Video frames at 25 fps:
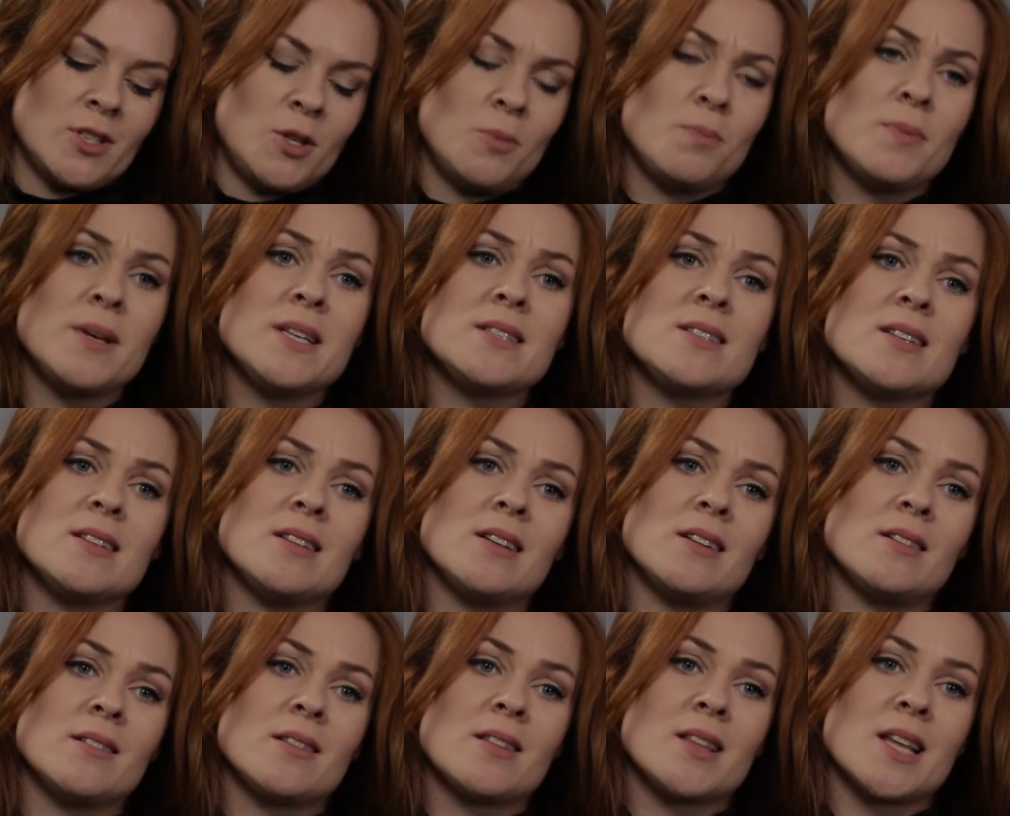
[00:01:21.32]
You
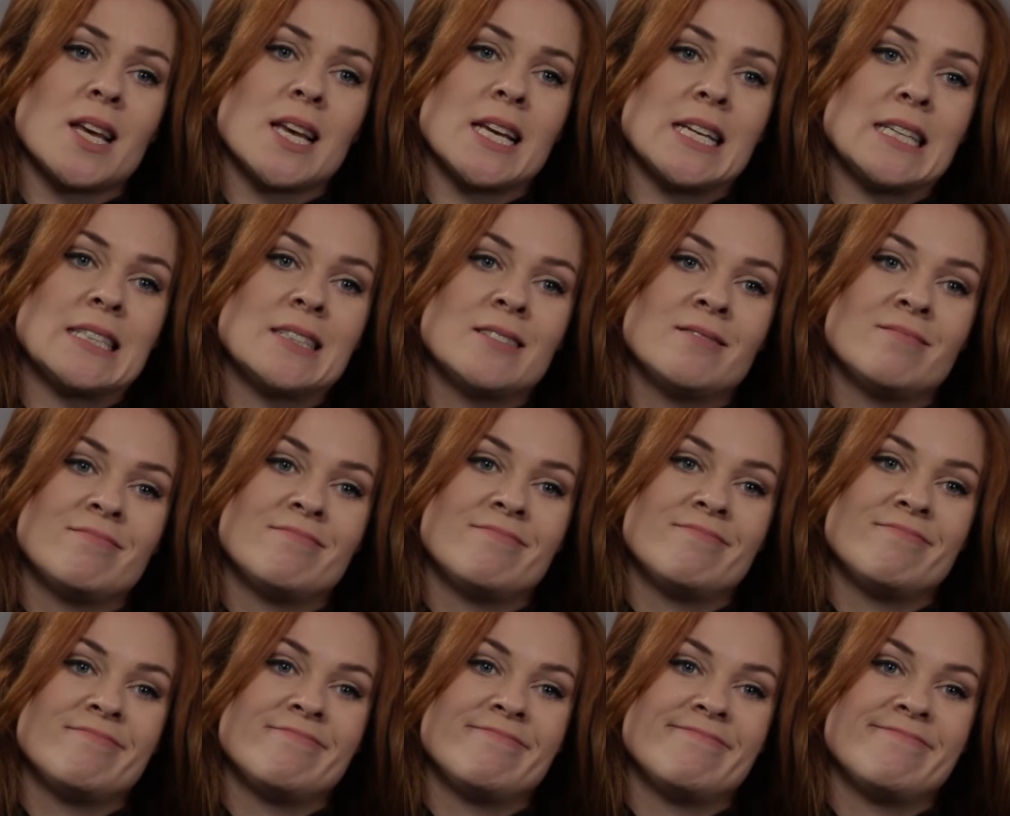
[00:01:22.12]
pissy little thing.
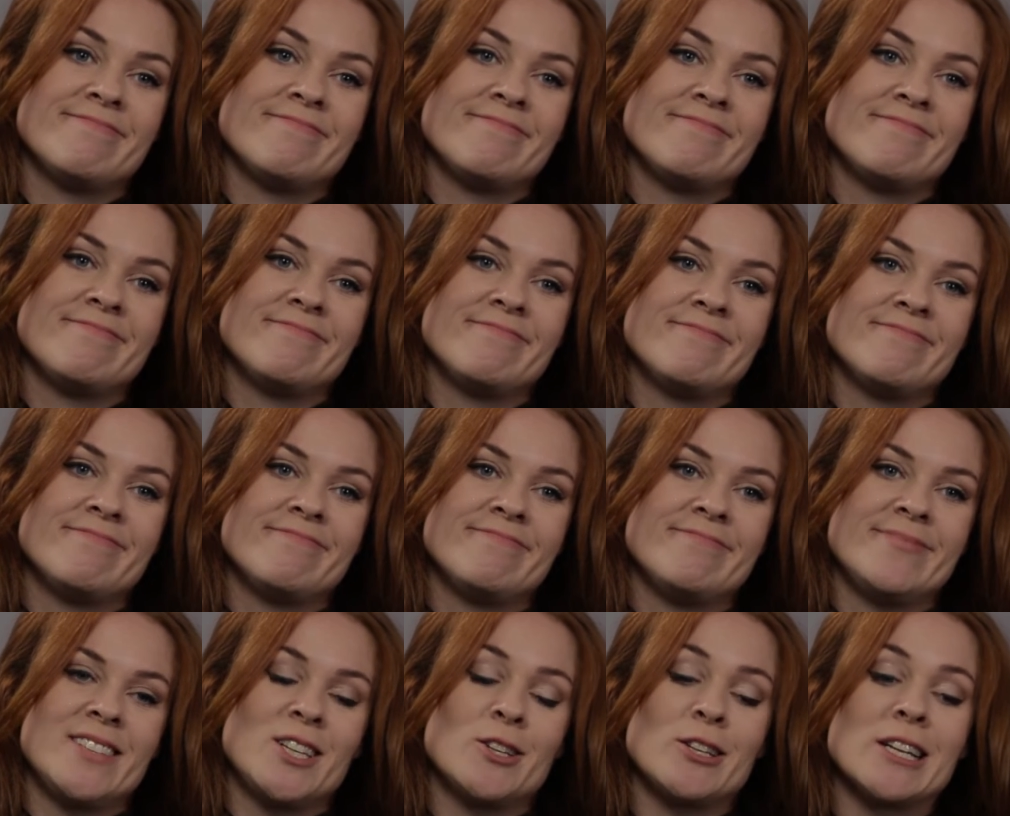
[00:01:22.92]

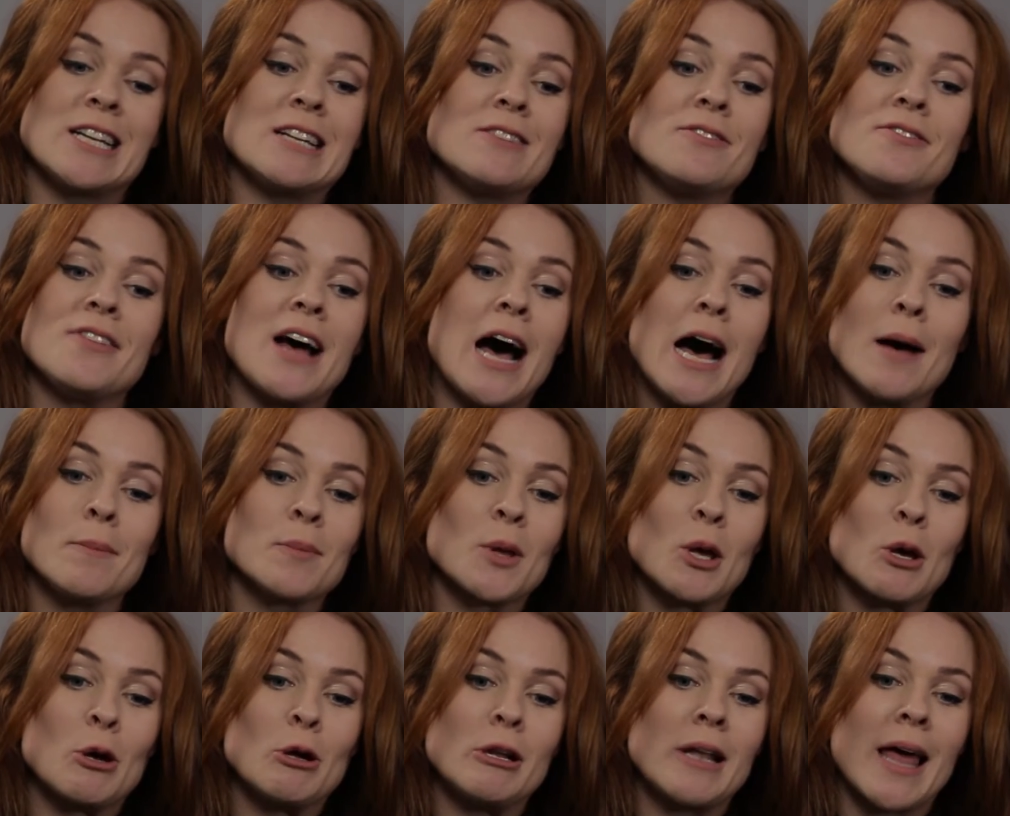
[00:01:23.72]
In your little
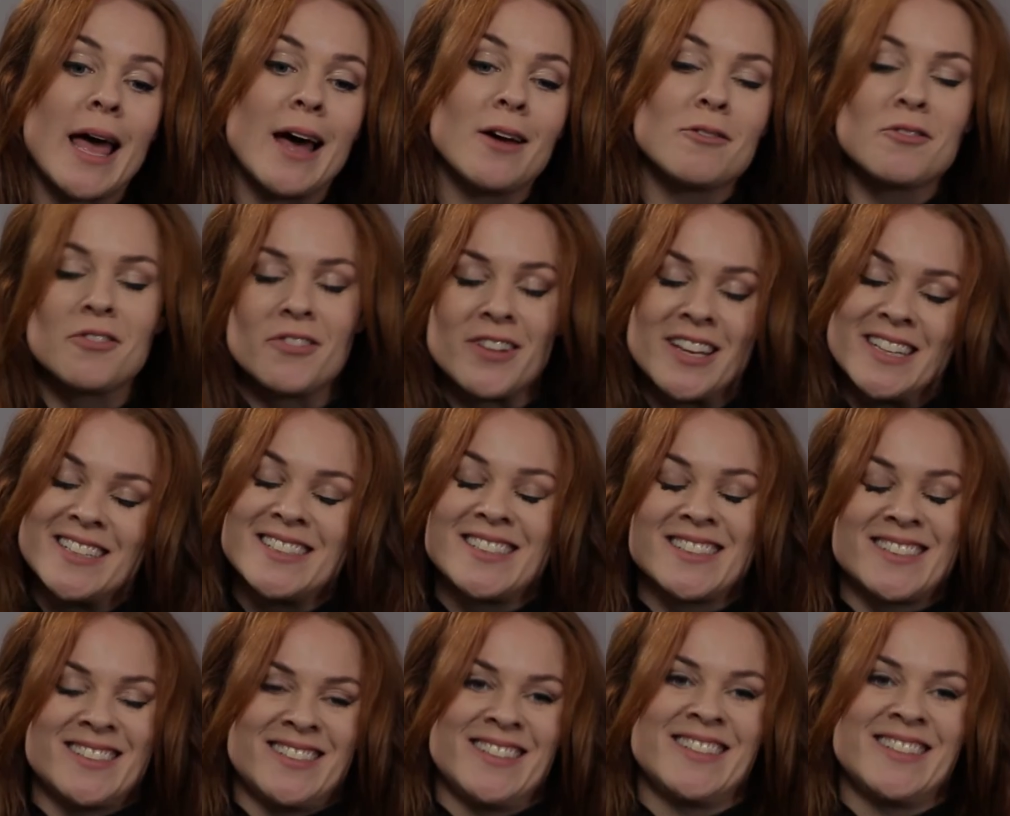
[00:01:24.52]
farm girl outfit.